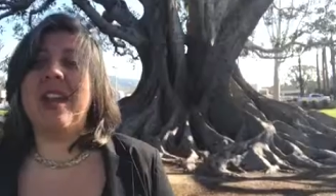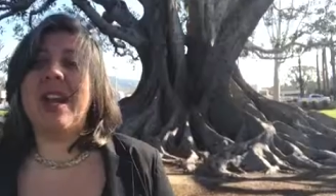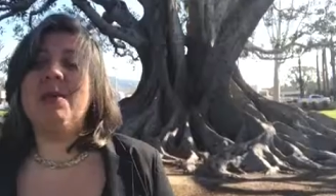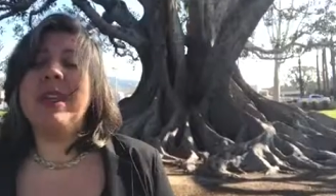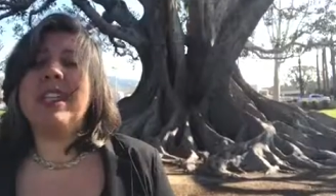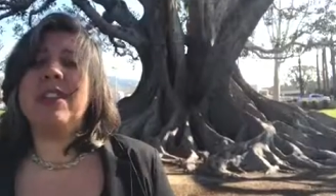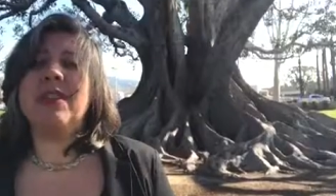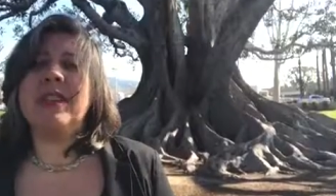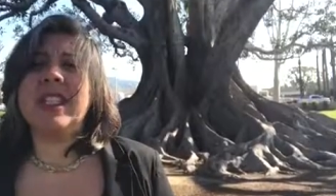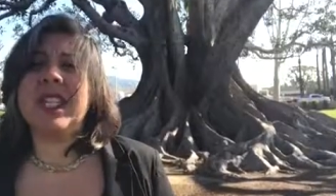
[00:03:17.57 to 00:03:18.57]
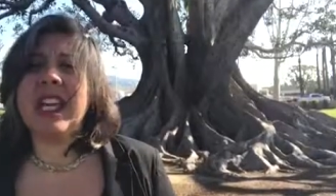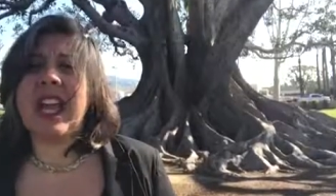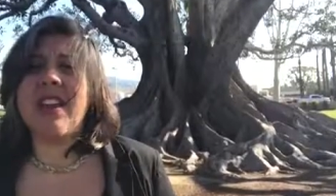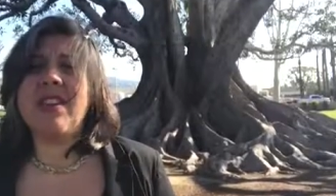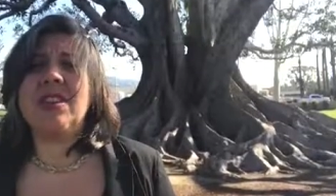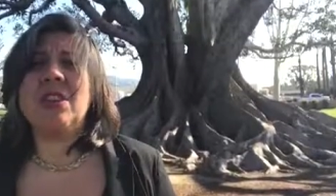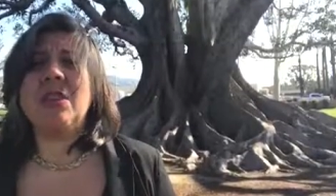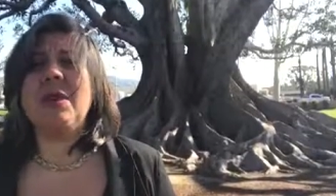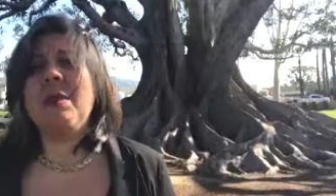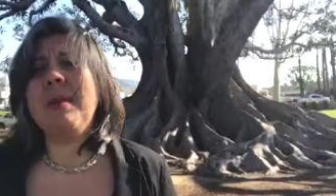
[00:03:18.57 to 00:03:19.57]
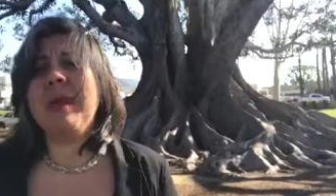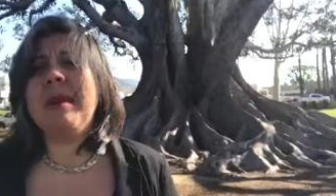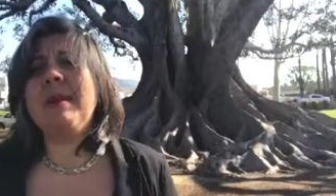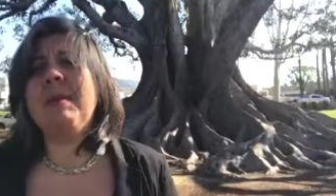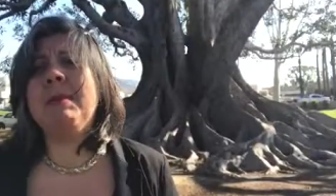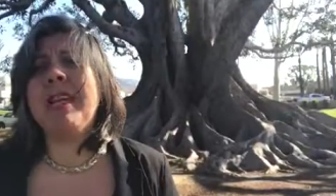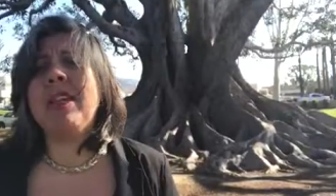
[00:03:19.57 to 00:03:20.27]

And we serve it together so that we may be